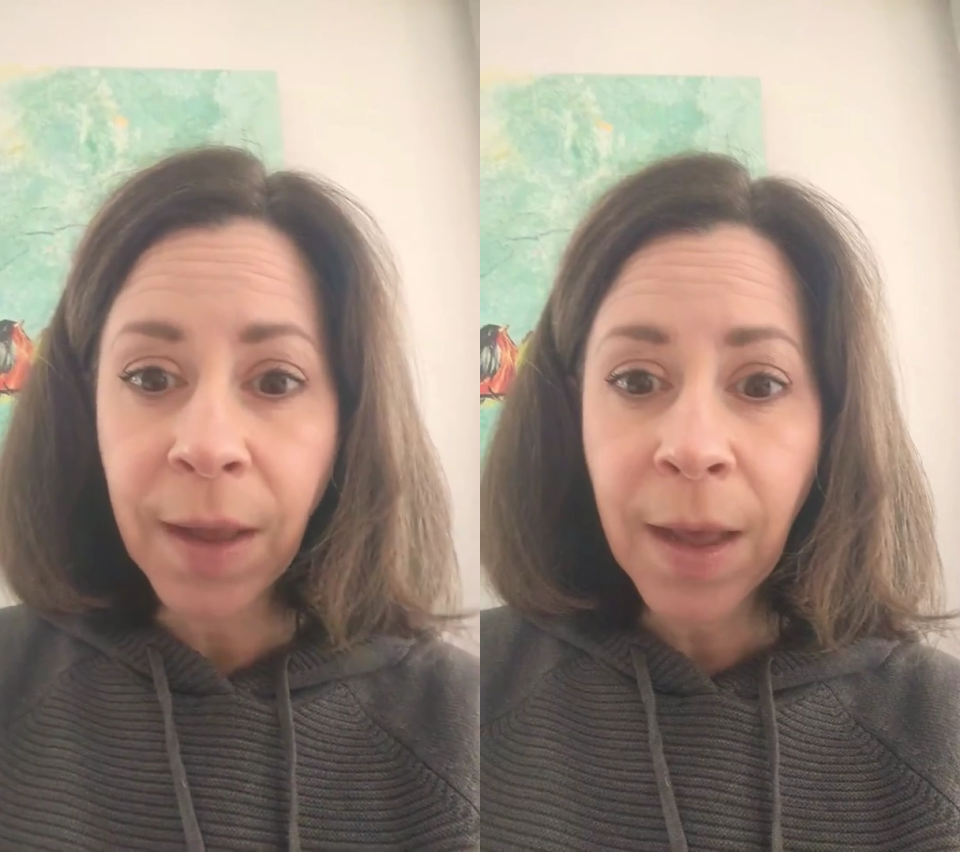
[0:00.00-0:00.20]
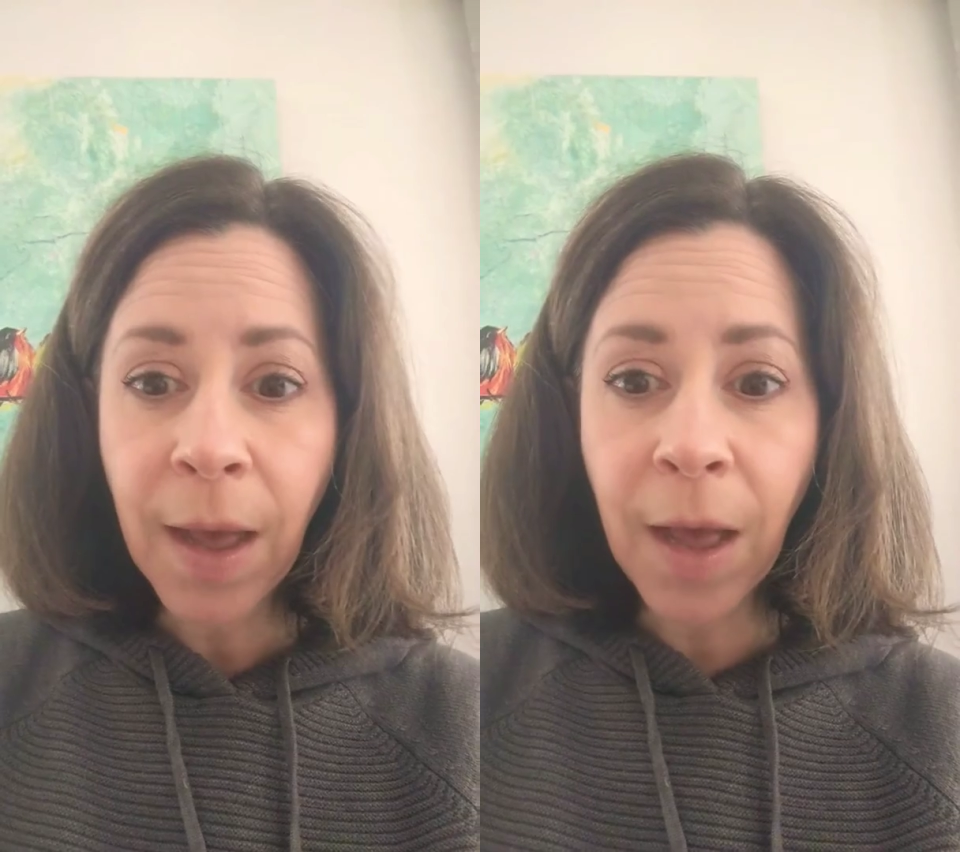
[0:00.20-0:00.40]

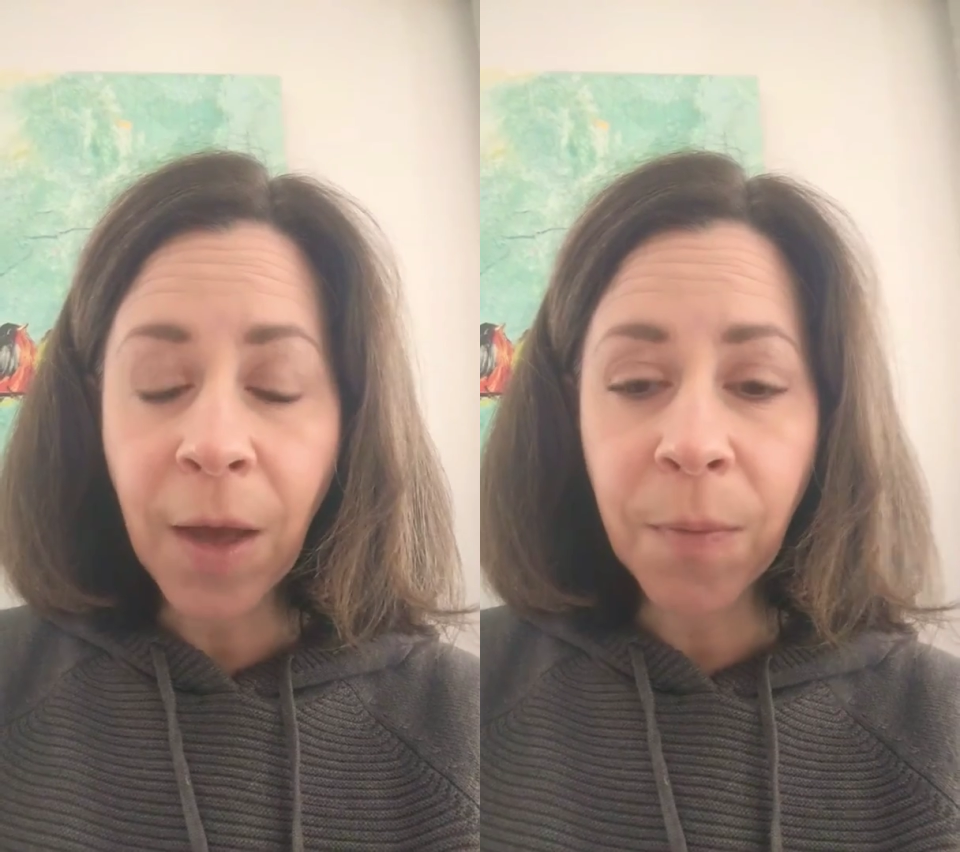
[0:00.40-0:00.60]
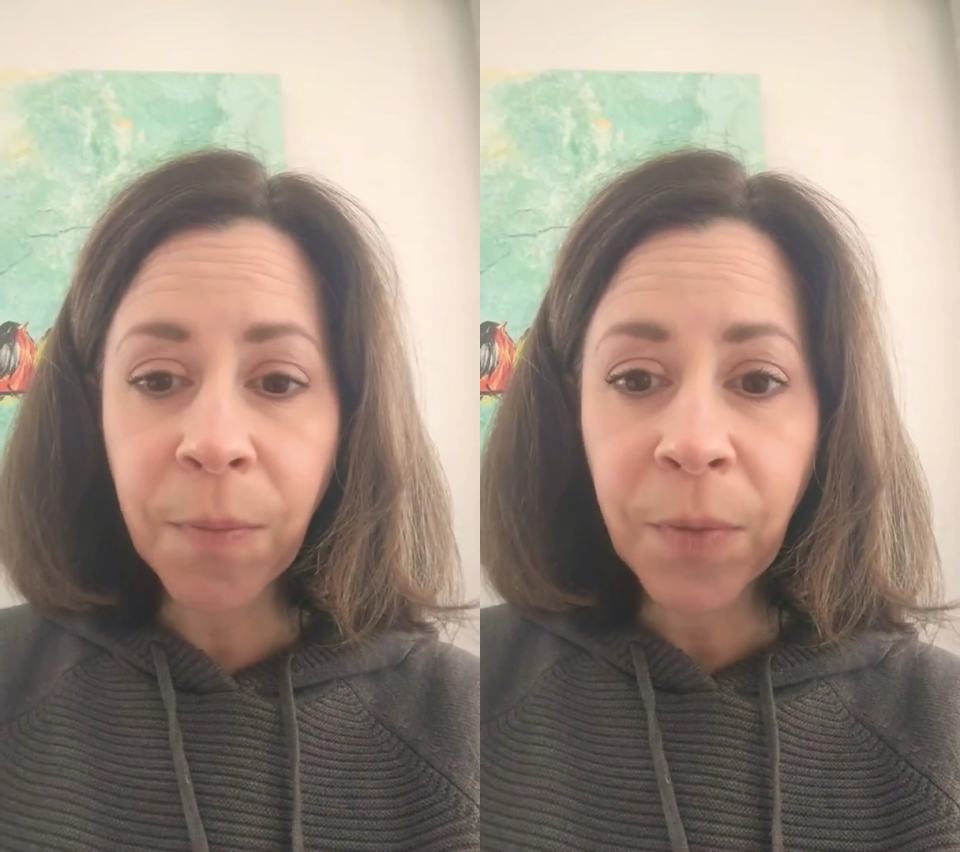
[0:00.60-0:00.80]

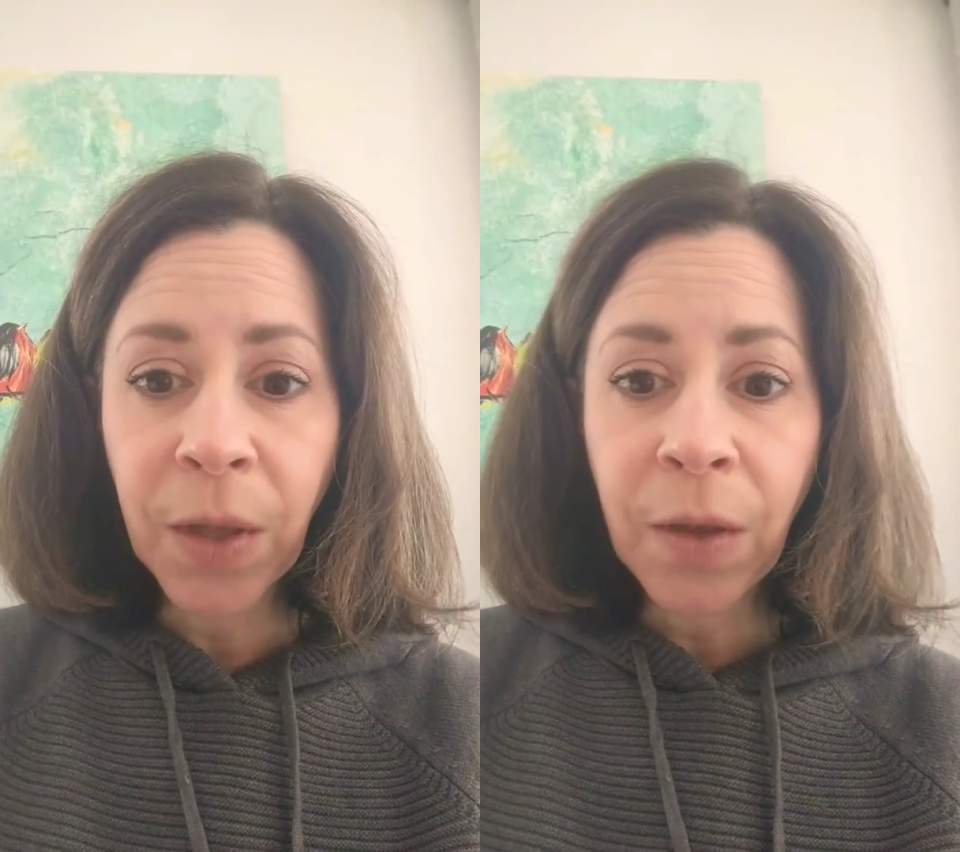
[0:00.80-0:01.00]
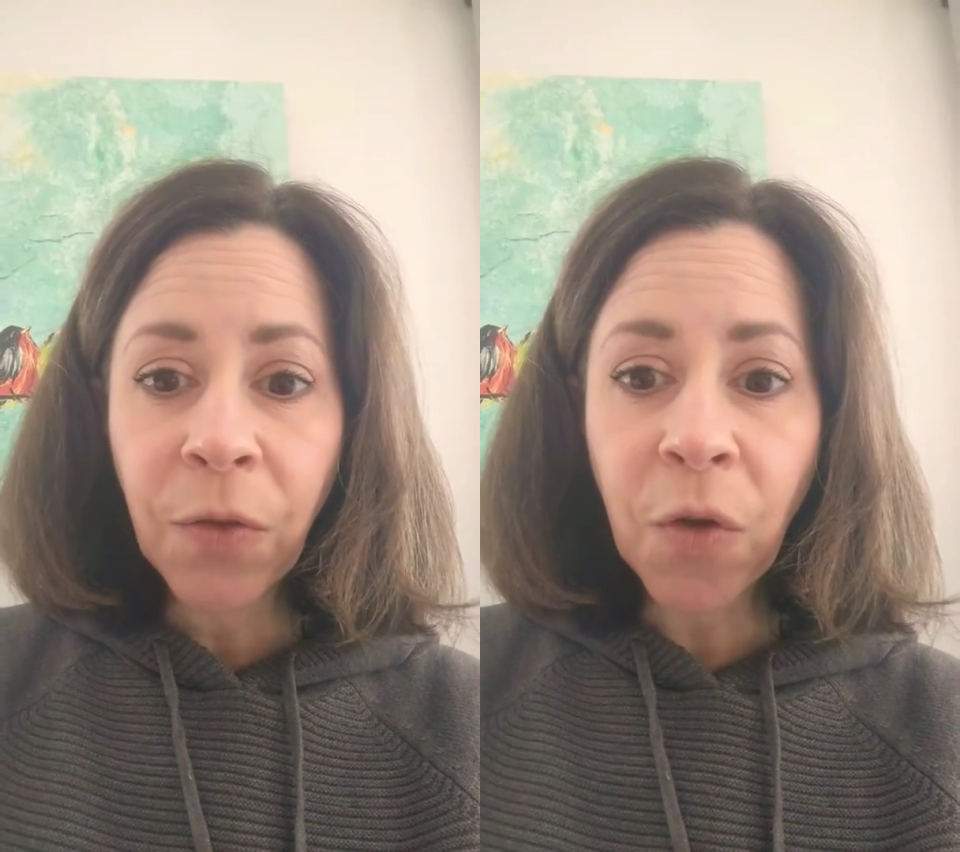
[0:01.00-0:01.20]
Um,
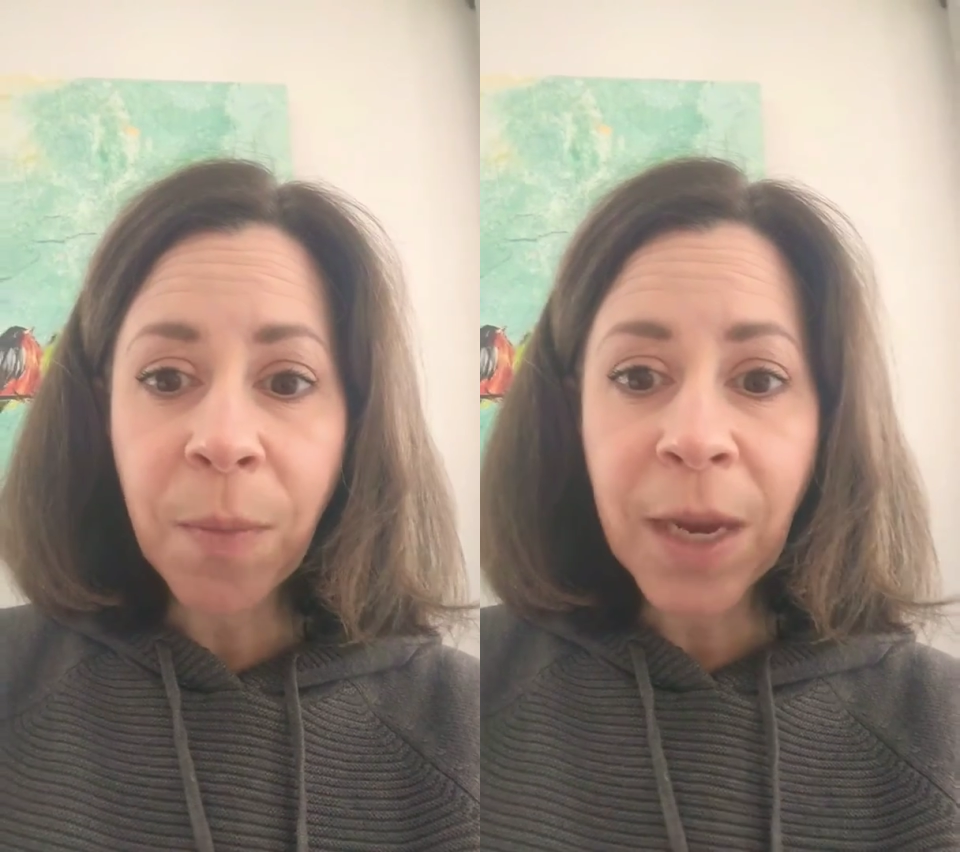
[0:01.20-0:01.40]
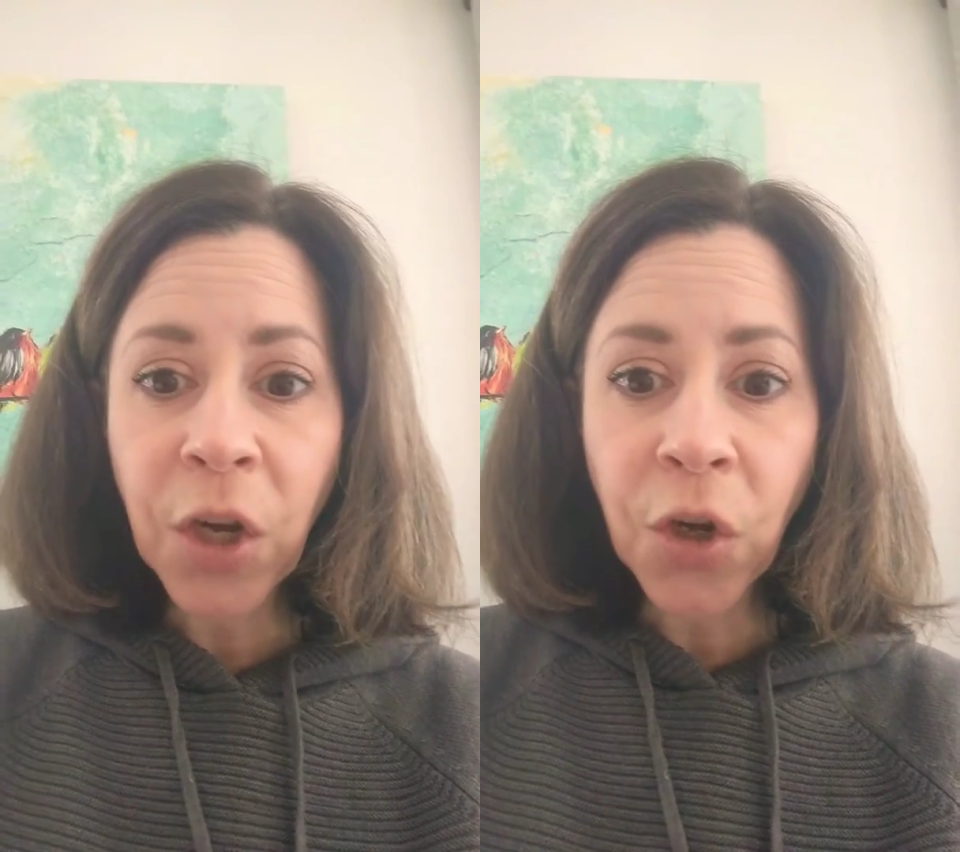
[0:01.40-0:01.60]
so
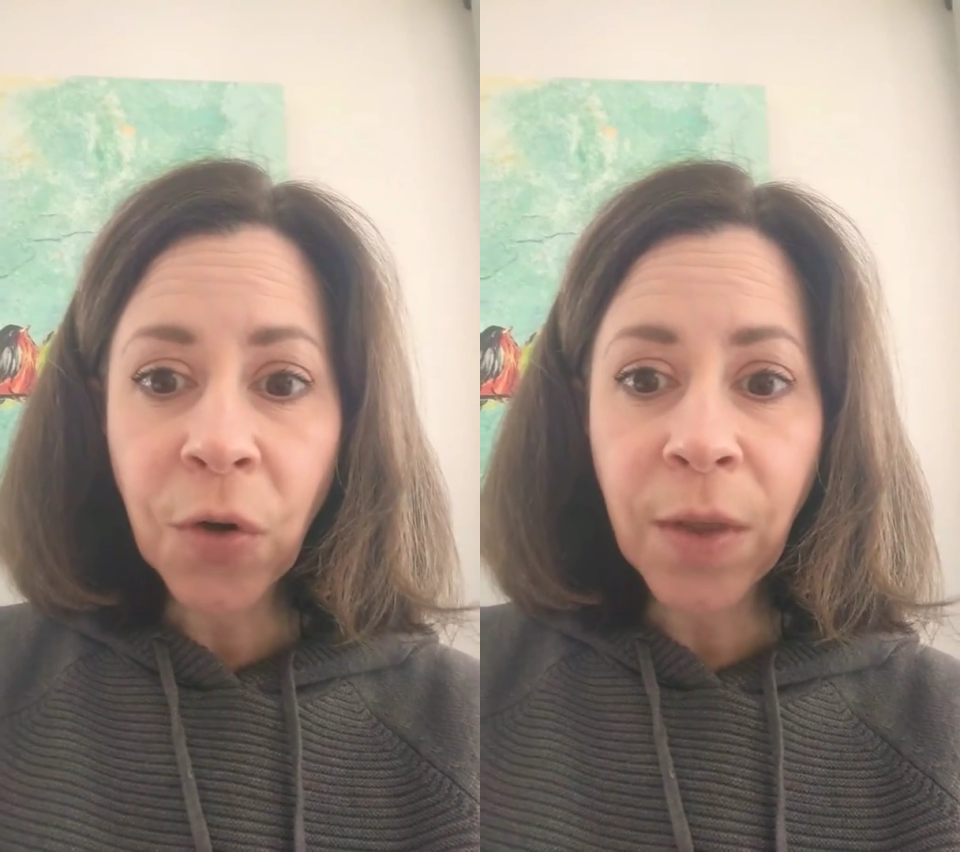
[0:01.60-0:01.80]
make sure